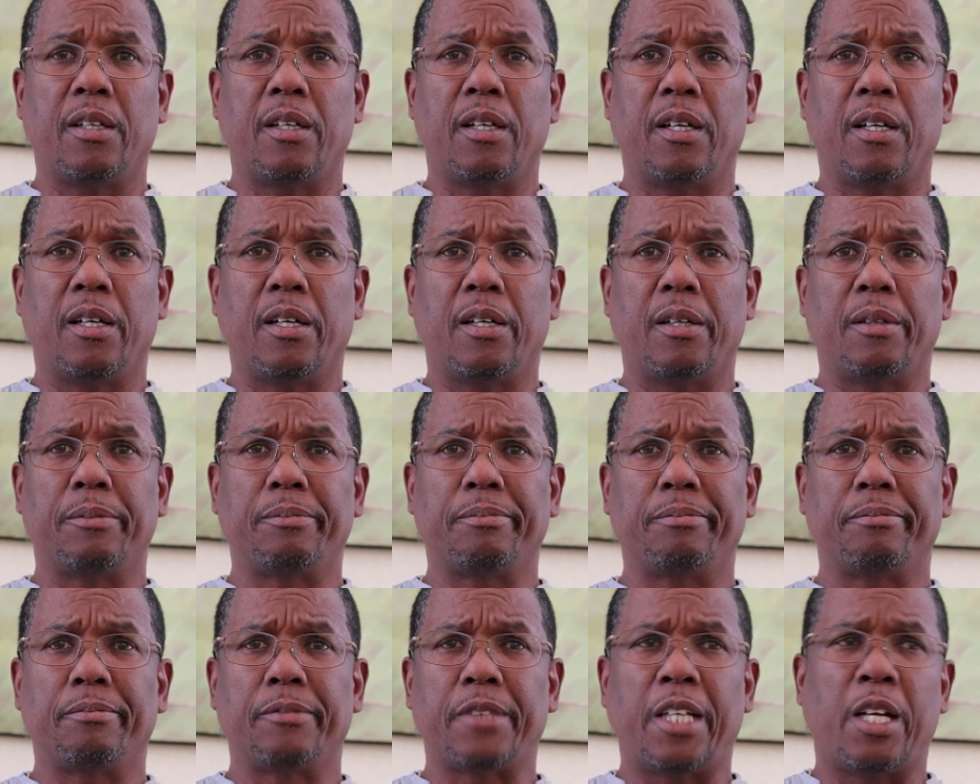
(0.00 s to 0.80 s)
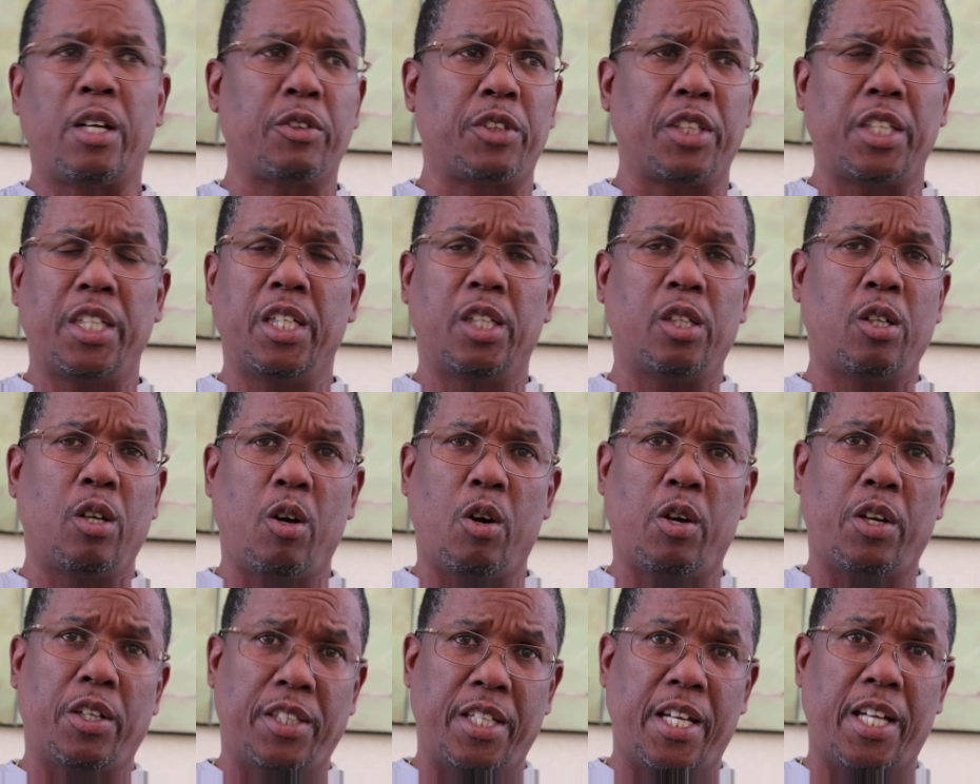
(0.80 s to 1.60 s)
I don't think he
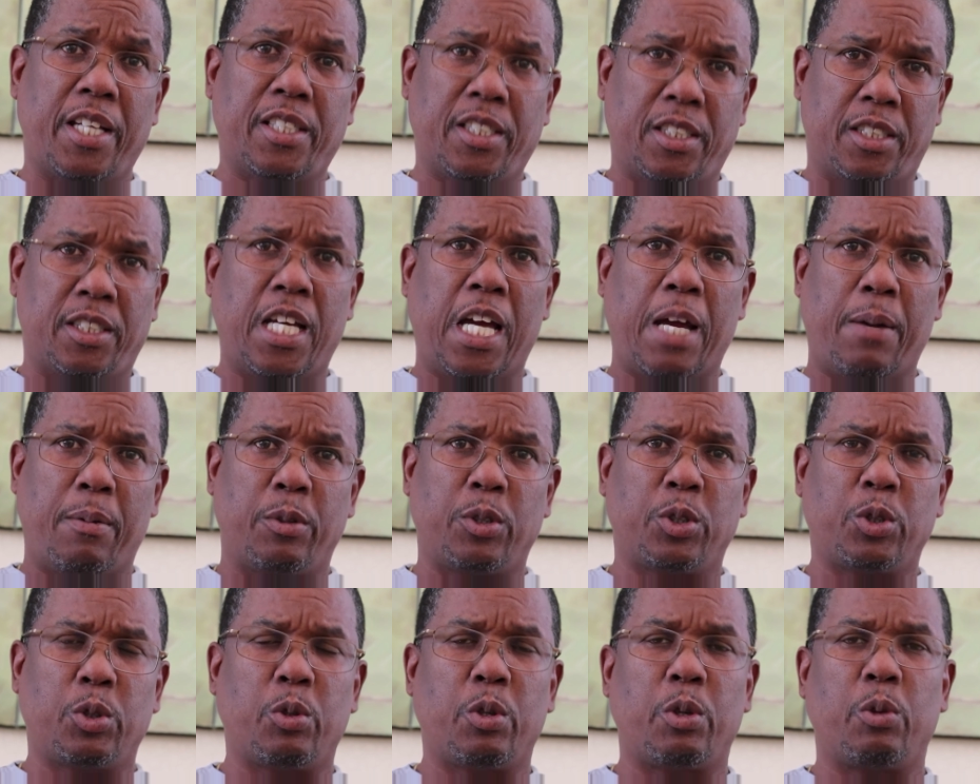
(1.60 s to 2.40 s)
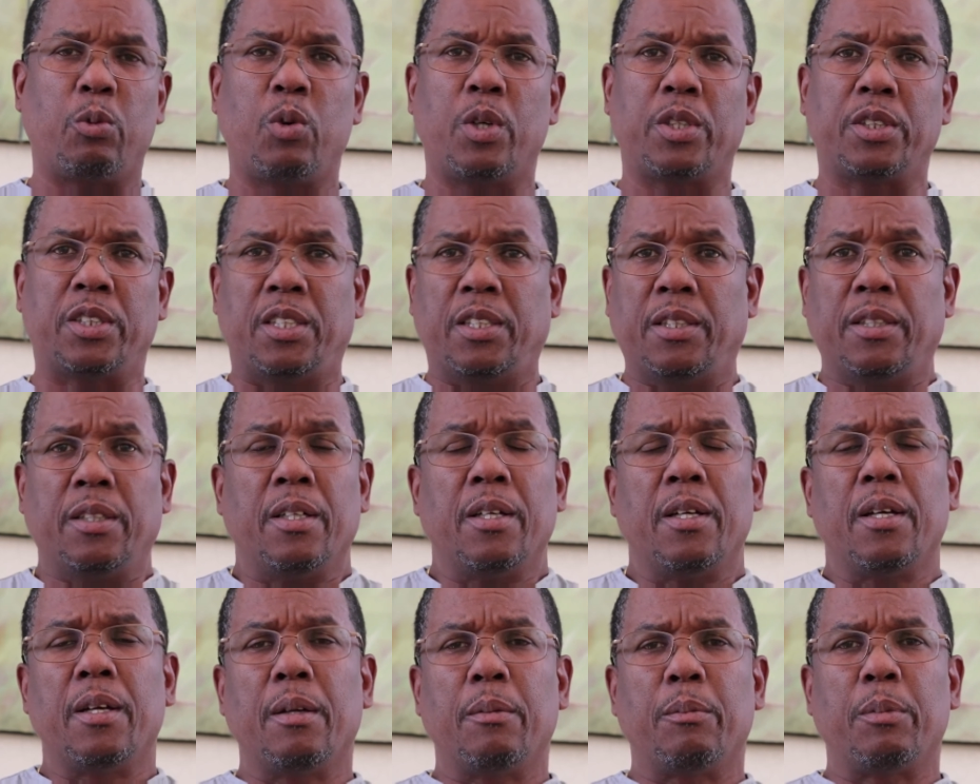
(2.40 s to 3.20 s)
called it that at the time. I'm sure it wasn't.
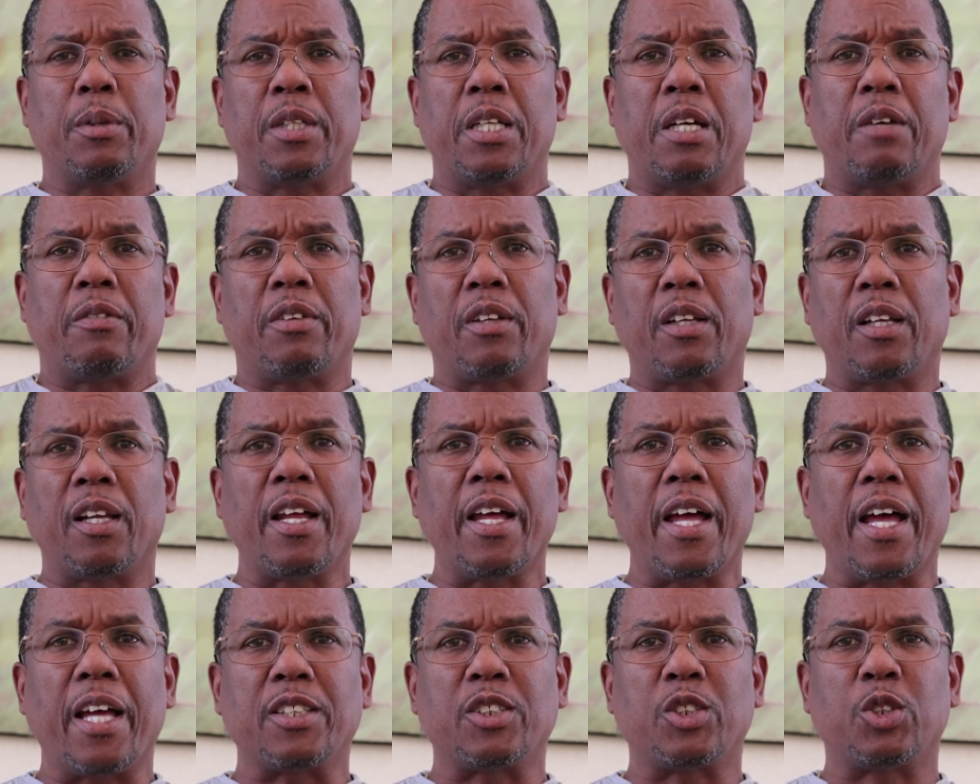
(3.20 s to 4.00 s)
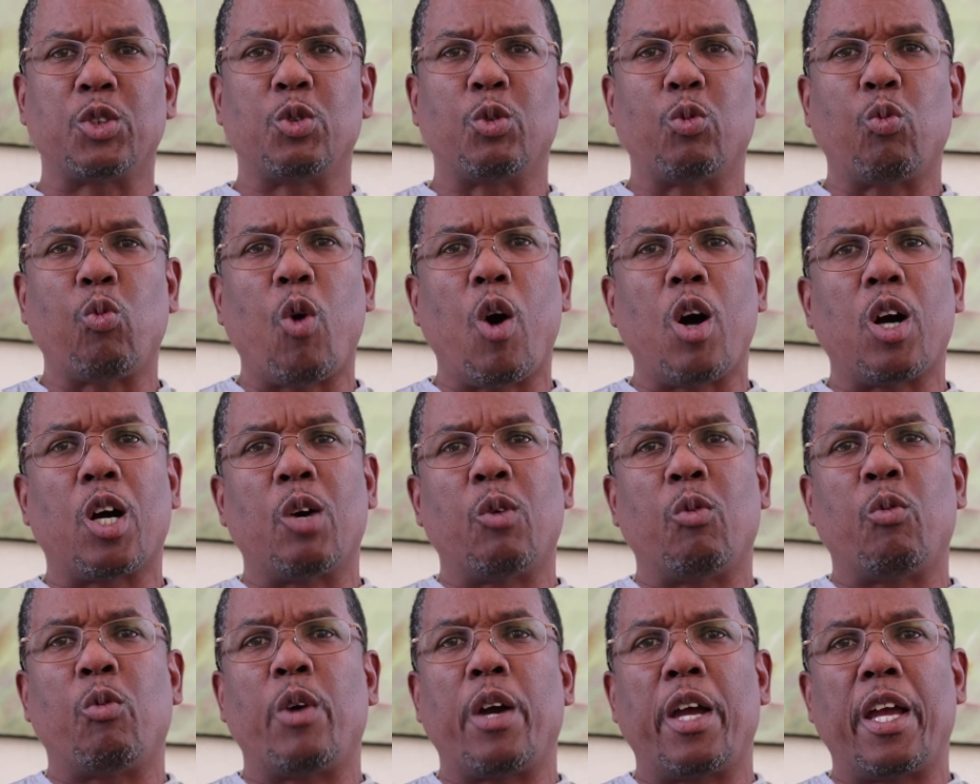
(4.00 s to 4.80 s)
But nevertheless, you'd walk
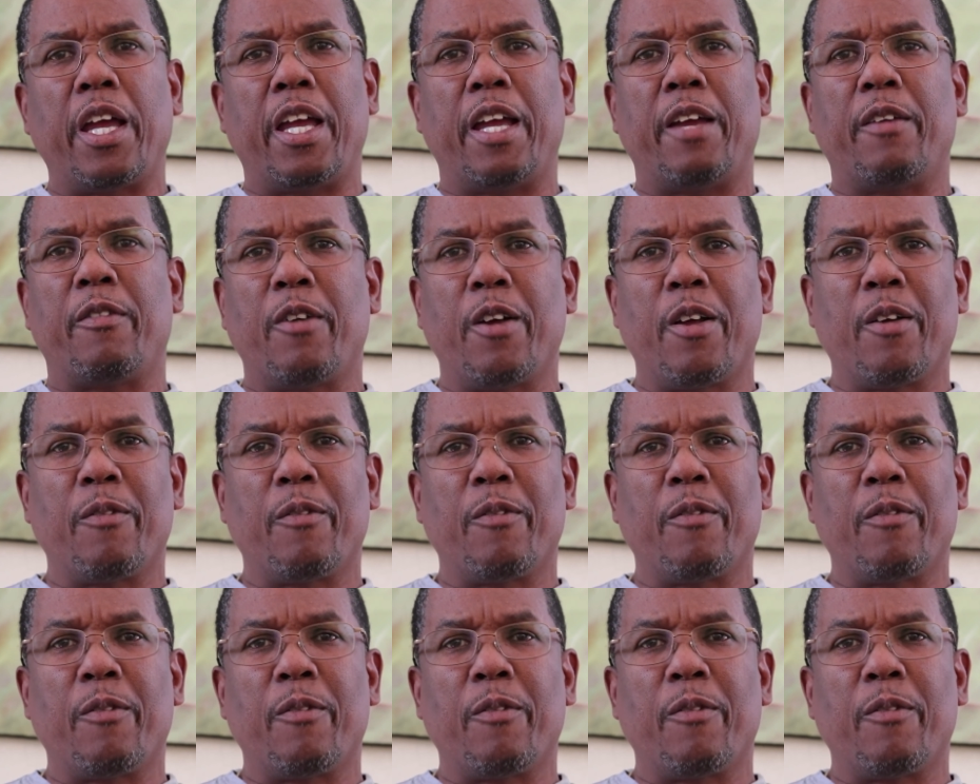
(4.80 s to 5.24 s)
away